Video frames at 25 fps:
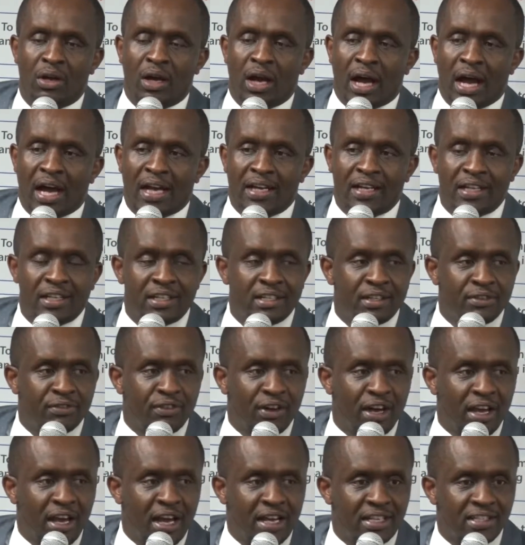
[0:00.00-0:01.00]

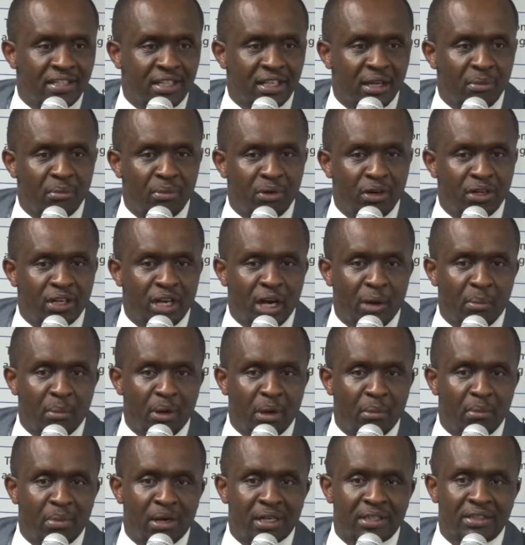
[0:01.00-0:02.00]
identify and celebrate our
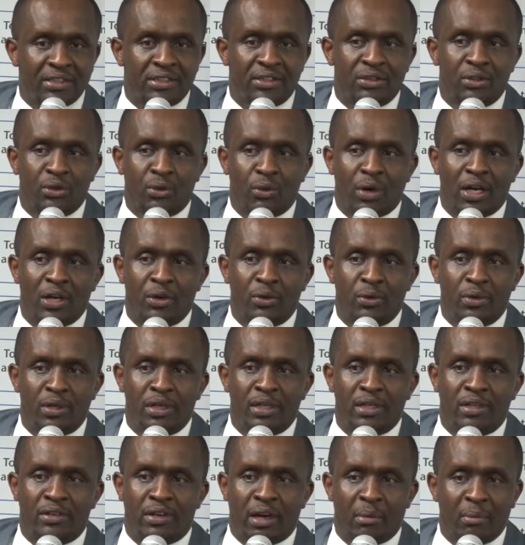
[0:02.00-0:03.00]
members who are
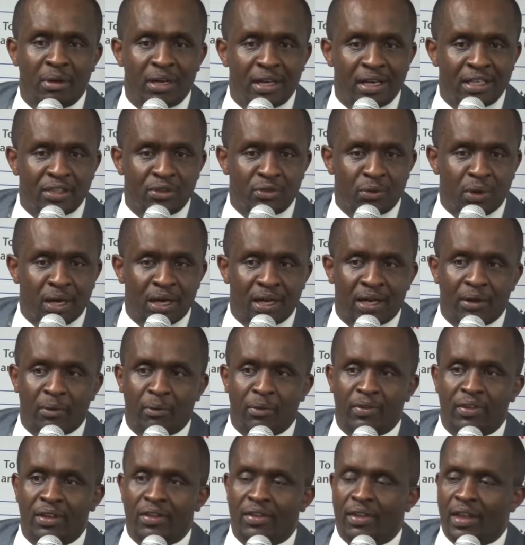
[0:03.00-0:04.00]
doing tremendous work
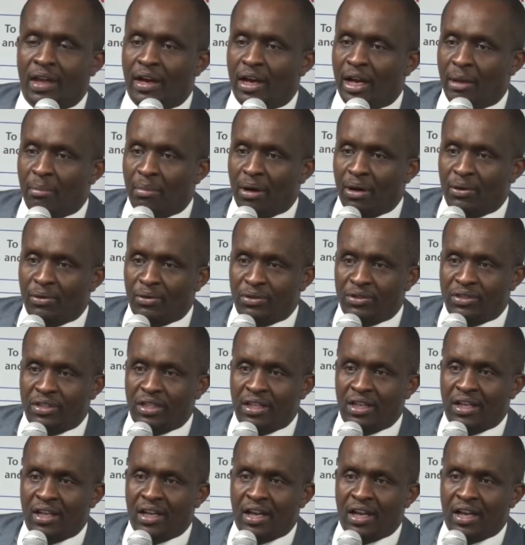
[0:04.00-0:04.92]
within their neighborhoods